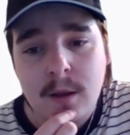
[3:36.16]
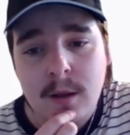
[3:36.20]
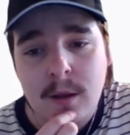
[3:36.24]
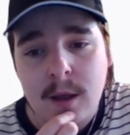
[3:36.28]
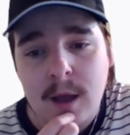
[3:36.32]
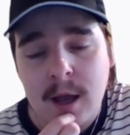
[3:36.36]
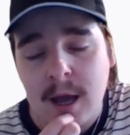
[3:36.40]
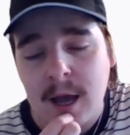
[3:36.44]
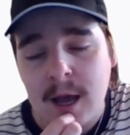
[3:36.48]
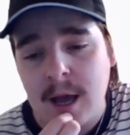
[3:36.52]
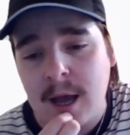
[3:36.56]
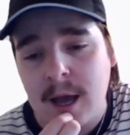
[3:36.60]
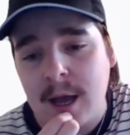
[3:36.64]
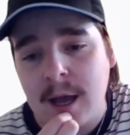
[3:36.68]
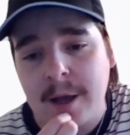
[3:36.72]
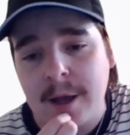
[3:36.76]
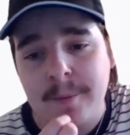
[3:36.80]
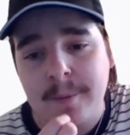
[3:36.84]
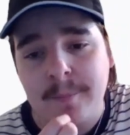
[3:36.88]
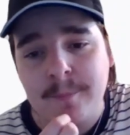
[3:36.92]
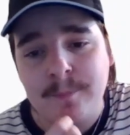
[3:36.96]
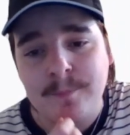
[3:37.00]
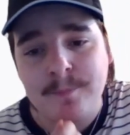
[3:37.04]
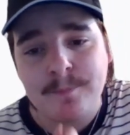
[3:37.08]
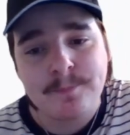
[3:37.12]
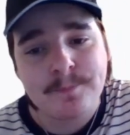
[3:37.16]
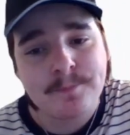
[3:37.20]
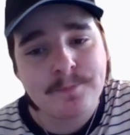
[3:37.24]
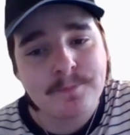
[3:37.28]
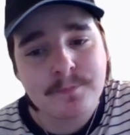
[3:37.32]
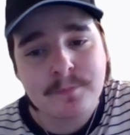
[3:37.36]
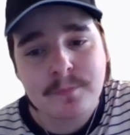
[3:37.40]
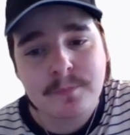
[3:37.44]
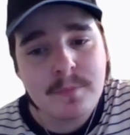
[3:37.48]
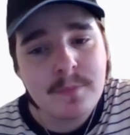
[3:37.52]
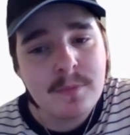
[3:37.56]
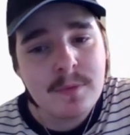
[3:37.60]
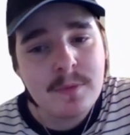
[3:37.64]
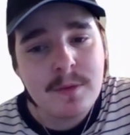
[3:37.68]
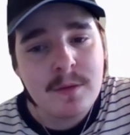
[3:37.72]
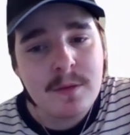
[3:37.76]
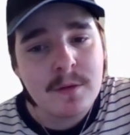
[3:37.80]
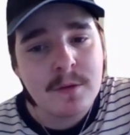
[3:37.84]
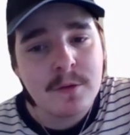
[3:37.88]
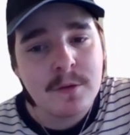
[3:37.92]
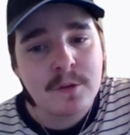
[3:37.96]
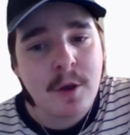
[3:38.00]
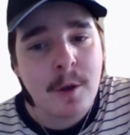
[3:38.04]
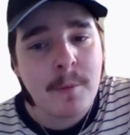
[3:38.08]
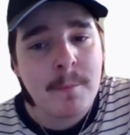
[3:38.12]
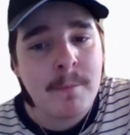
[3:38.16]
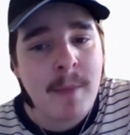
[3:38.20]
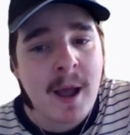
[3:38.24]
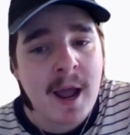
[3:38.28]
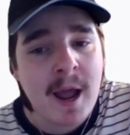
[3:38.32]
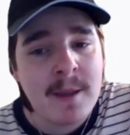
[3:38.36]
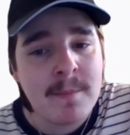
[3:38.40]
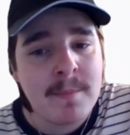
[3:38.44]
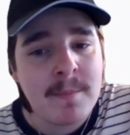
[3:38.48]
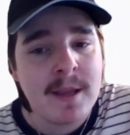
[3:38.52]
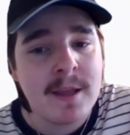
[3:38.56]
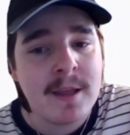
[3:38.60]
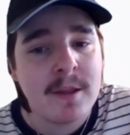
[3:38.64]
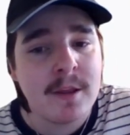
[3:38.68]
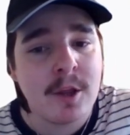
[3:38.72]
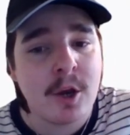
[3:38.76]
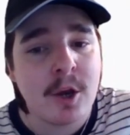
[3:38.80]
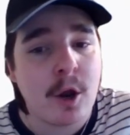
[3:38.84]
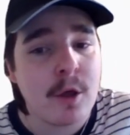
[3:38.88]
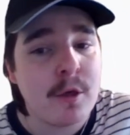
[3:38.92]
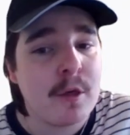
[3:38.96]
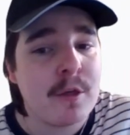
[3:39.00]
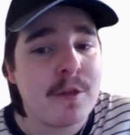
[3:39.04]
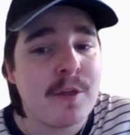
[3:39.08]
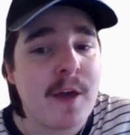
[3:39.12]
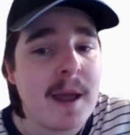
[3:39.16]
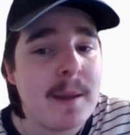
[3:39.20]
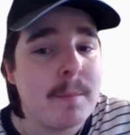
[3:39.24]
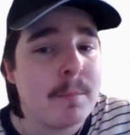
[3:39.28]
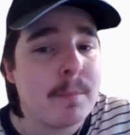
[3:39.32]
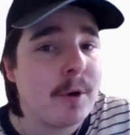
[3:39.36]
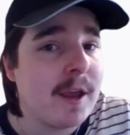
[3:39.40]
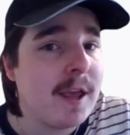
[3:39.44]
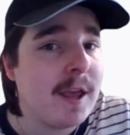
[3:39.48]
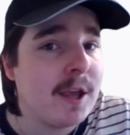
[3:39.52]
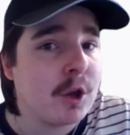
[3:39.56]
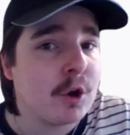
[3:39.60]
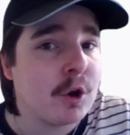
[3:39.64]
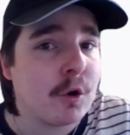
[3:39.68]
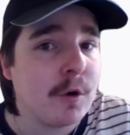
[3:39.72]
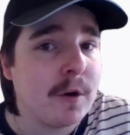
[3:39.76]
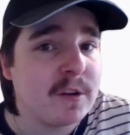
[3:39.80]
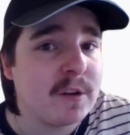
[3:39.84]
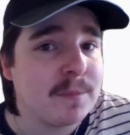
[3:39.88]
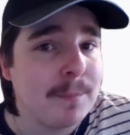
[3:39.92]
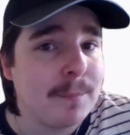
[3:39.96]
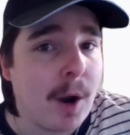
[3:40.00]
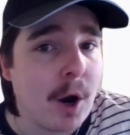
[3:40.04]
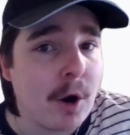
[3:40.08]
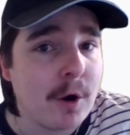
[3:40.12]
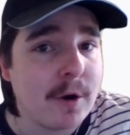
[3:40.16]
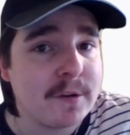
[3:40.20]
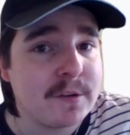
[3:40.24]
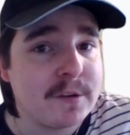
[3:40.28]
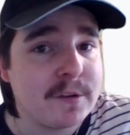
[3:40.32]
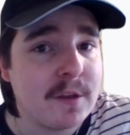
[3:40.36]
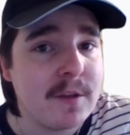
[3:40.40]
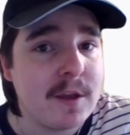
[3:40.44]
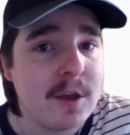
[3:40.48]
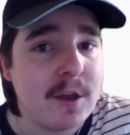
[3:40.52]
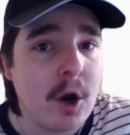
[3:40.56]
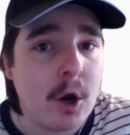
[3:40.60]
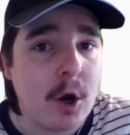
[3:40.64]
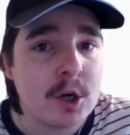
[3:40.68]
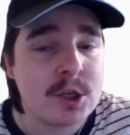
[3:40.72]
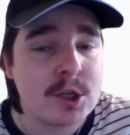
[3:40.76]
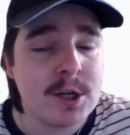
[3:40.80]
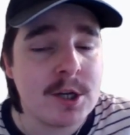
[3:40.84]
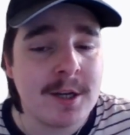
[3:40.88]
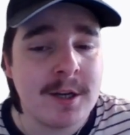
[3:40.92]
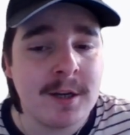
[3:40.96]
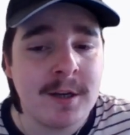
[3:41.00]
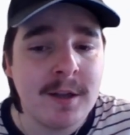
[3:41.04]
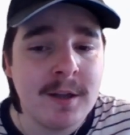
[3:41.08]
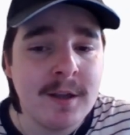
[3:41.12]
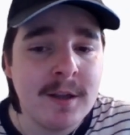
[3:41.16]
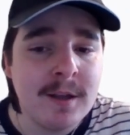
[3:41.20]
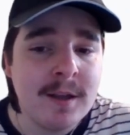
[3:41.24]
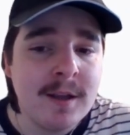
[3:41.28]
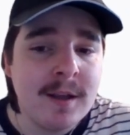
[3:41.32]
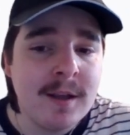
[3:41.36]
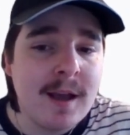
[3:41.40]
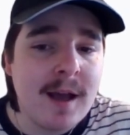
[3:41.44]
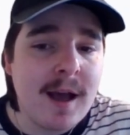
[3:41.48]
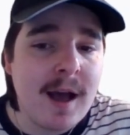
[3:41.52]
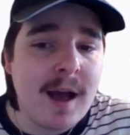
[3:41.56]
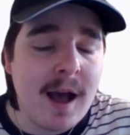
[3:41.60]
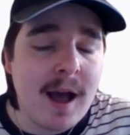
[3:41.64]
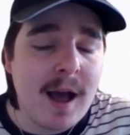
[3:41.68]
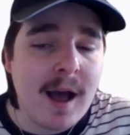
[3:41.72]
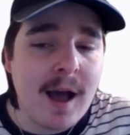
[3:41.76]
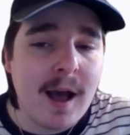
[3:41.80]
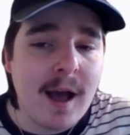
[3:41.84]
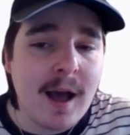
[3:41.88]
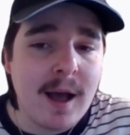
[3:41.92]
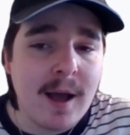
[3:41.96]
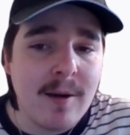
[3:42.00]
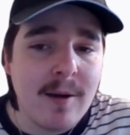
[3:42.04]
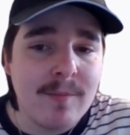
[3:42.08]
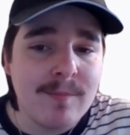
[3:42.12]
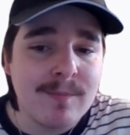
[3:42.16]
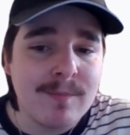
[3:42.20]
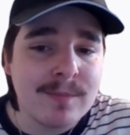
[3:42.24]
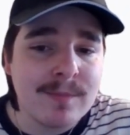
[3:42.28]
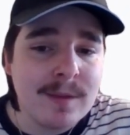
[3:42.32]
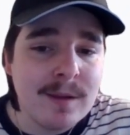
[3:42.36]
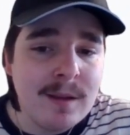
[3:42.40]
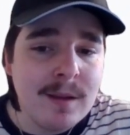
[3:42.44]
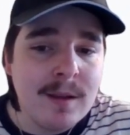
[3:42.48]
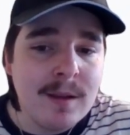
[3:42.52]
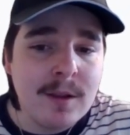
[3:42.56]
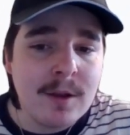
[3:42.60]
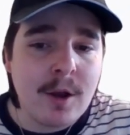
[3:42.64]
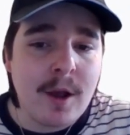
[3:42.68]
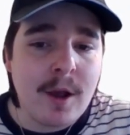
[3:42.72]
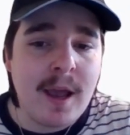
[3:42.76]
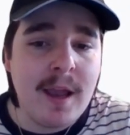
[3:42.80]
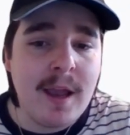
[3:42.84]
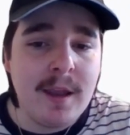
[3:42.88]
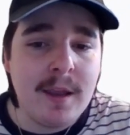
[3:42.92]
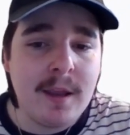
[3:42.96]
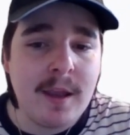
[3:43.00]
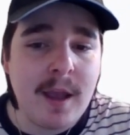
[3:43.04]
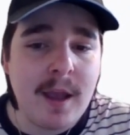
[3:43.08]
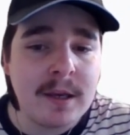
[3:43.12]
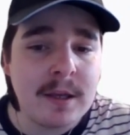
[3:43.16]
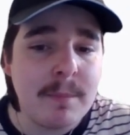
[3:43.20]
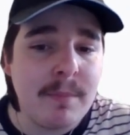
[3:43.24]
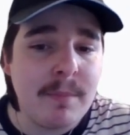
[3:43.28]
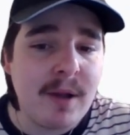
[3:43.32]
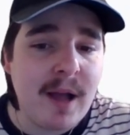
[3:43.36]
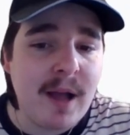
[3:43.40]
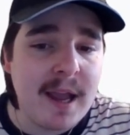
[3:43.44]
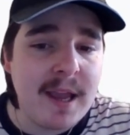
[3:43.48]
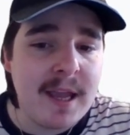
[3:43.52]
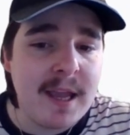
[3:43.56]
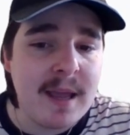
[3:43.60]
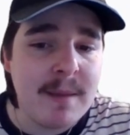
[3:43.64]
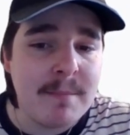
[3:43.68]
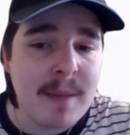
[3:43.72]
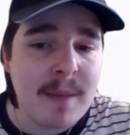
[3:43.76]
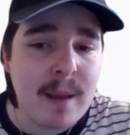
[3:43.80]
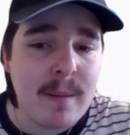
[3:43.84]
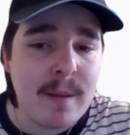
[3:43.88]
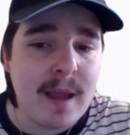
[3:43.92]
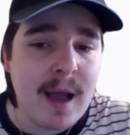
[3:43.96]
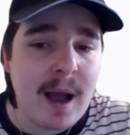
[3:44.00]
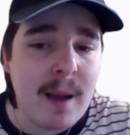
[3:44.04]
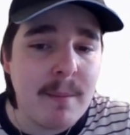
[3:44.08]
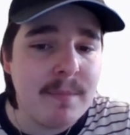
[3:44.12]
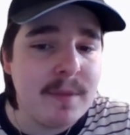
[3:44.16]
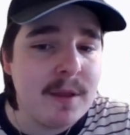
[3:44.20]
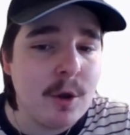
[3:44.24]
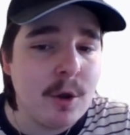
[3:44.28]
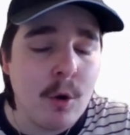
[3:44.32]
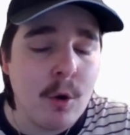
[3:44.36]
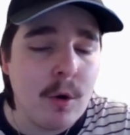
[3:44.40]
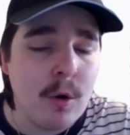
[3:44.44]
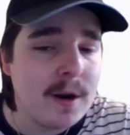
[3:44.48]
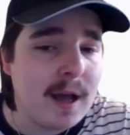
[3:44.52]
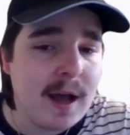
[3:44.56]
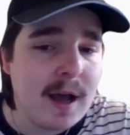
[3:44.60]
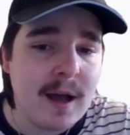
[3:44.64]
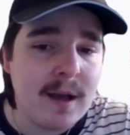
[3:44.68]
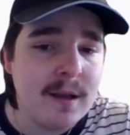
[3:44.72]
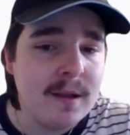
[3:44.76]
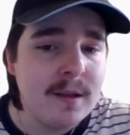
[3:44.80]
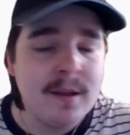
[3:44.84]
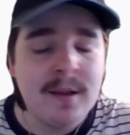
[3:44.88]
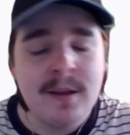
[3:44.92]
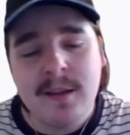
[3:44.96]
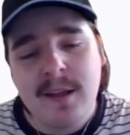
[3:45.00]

Um, so maybe you know if they bring in Chris Morris at the auction, um, you know he and you play him maybe up the order.